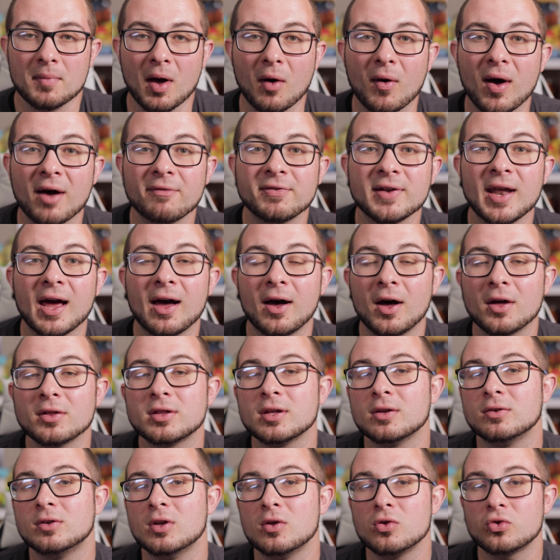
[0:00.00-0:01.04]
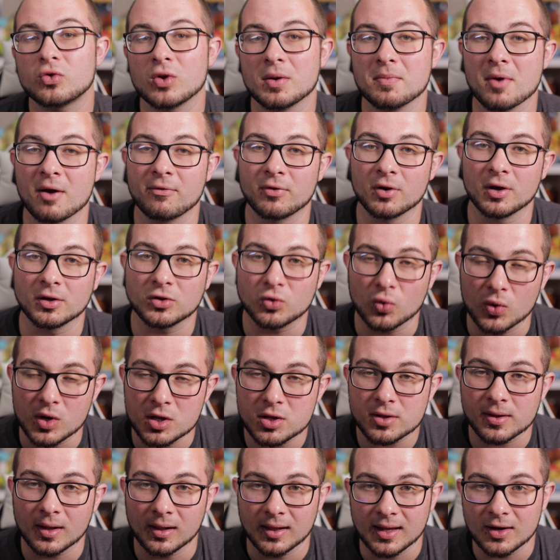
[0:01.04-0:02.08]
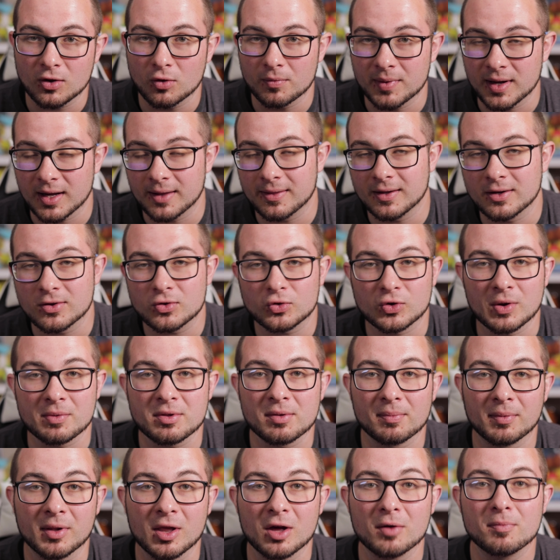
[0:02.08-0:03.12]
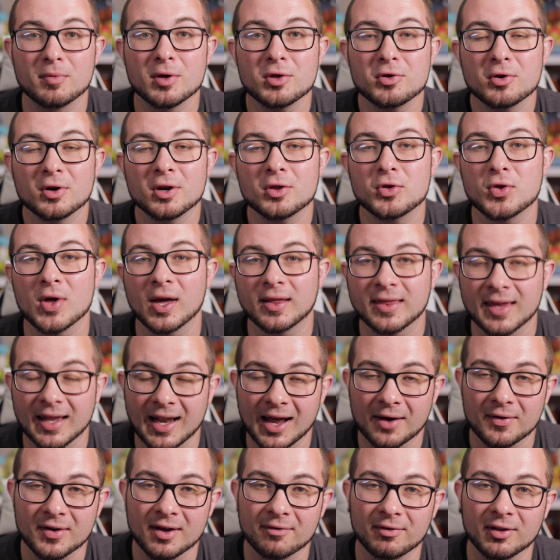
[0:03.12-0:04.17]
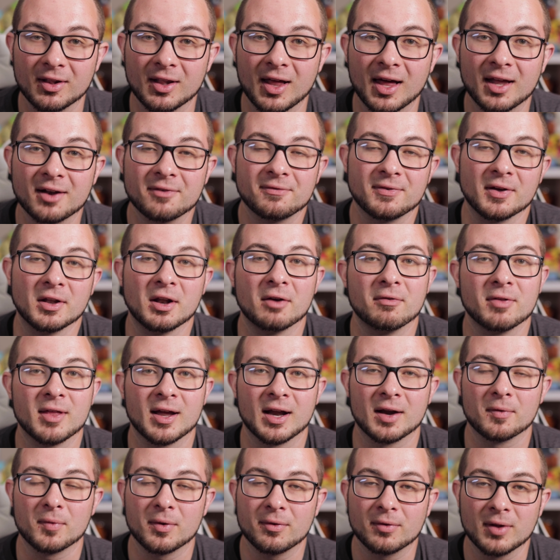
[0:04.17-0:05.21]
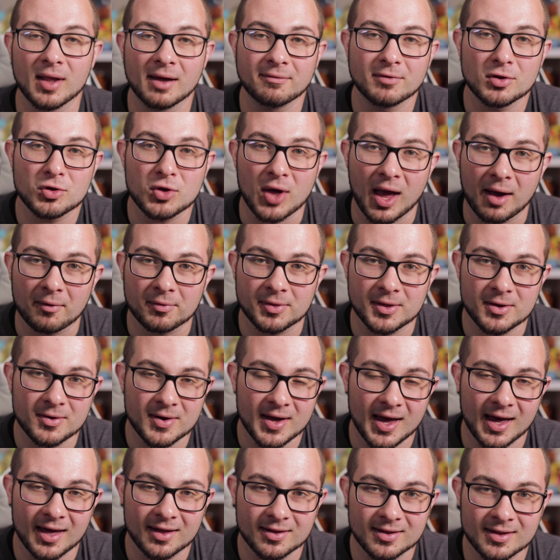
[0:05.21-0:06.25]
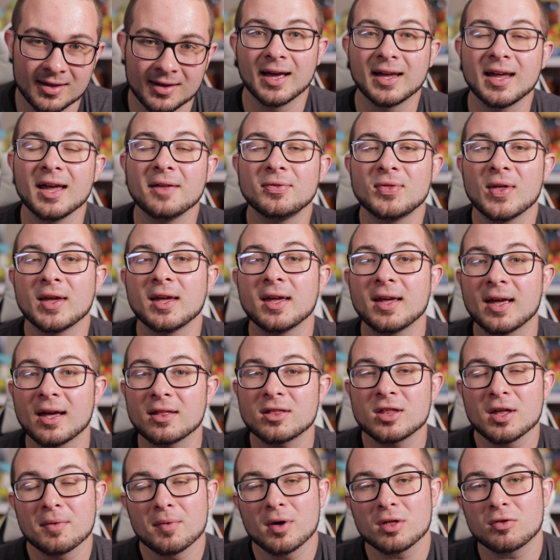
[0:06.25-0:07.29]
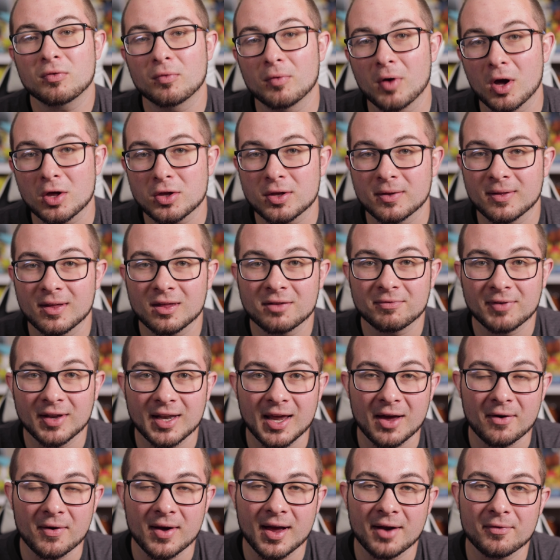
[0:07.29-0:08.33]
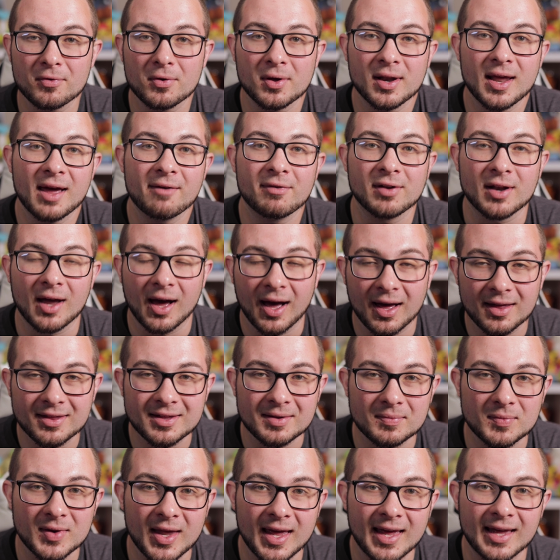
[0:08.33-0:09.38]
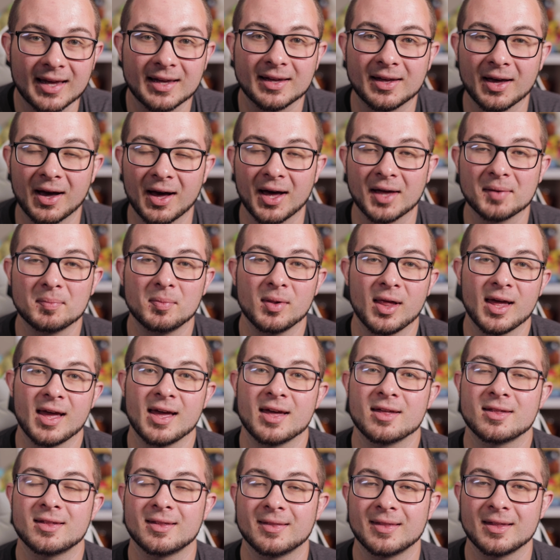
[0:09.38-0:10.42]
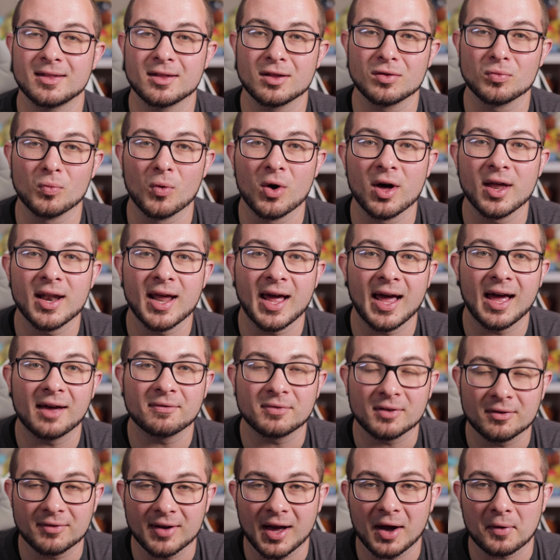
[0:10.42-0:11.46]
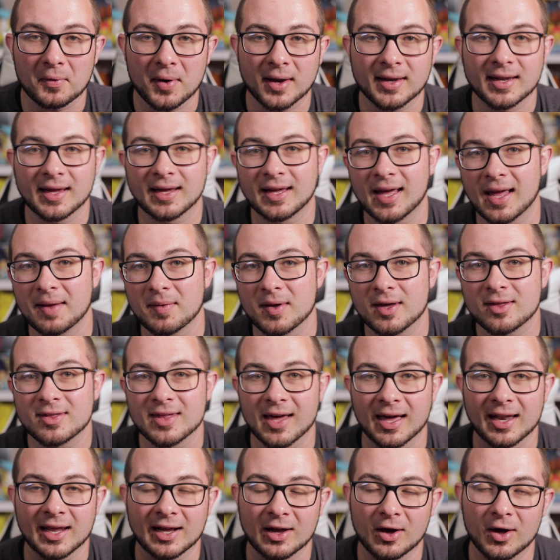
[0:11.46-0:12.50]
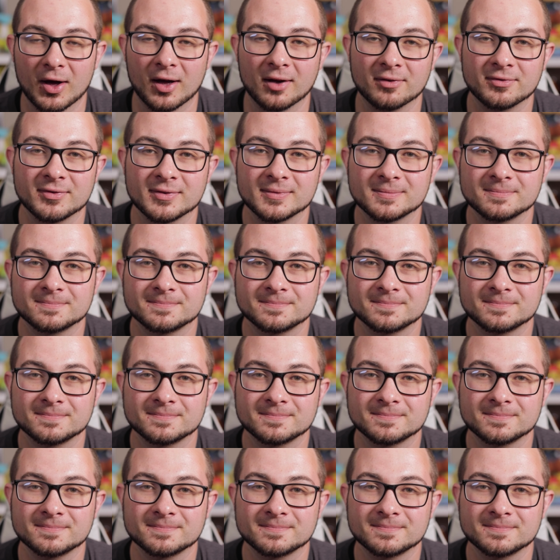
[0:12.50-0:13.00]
My wife and I also do stream over on Twitch. The link will be in the description below. Be sure to check that out. We have a lot of fun over there, and we would love to chat with you guys. Again, thank you guys so much for watching this video. Everyone have an awesome day. God bless. This is one half of Our Radiant Gaming signing off.